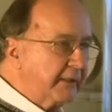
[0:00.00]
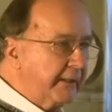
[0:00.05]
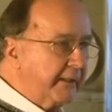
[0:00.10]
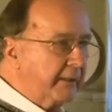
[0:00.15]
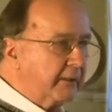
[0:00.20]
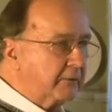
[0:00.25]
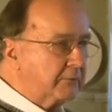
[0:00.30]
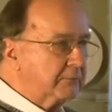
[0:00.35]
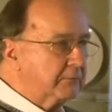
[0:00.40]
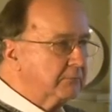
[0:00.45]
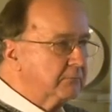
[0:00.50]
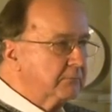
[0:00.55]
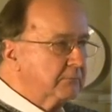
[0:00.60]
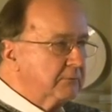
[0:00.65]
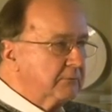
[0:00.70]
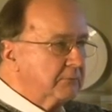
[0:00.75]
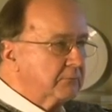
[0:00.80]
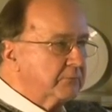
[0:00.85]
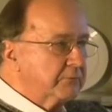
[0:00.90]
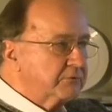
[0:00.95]
L,
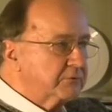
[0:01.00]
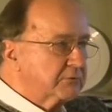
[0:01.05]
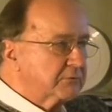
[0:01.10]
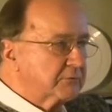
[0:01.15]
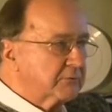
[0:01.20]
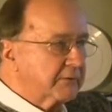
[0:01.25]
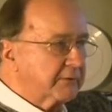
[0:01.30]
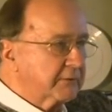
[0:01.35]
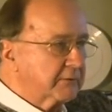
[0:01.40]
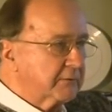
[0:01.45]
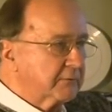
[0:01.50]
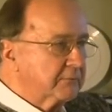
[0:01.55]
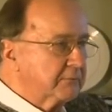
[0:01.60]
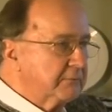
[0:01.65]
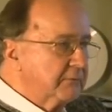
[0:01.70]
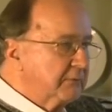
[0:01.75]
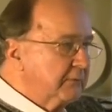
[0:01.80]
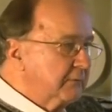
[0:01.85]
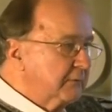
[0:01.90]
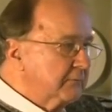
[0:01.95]
which is like a
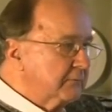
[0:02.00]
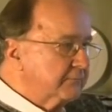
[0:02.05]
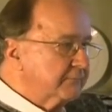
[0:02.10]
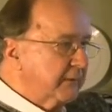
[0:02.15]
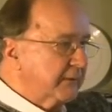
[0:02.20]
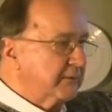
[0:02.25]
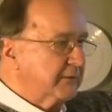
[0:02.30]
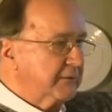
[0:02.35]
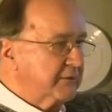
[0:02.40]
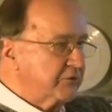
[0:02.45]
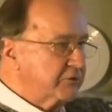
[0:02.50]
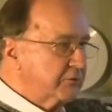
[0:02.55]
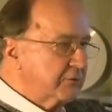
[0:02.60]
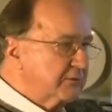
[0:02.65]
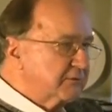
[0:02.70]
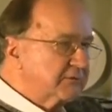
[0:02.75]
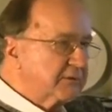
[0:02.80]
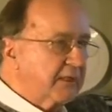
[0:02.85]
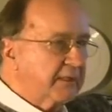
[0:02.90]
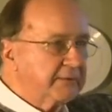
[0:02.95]
addition, a
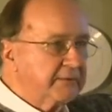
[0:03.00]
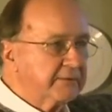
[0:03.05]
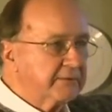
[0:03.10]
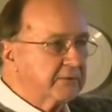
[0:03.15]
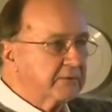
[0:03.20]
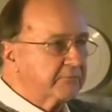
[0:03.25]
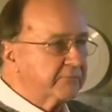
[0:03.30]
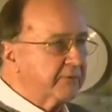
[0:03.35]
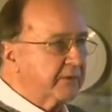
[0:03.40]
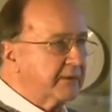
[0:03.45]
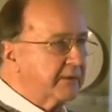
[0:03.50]
side thing of the